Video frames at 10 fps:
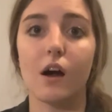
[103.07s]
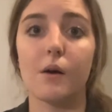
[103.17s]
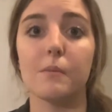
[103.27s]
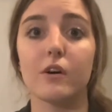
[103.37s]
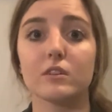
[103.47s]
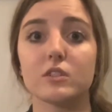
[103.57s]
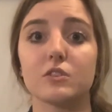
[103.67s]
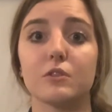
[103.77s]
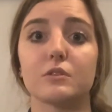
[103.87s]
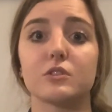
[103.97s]
Also to go
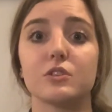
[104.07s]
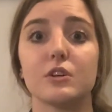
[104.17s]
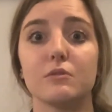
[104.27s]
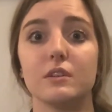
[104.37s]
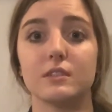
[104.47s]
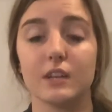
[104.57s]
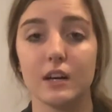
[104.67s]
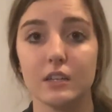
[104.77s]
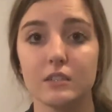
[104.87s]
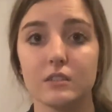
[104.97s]
with snow is
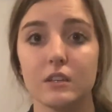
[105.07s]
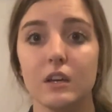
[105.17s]
ice.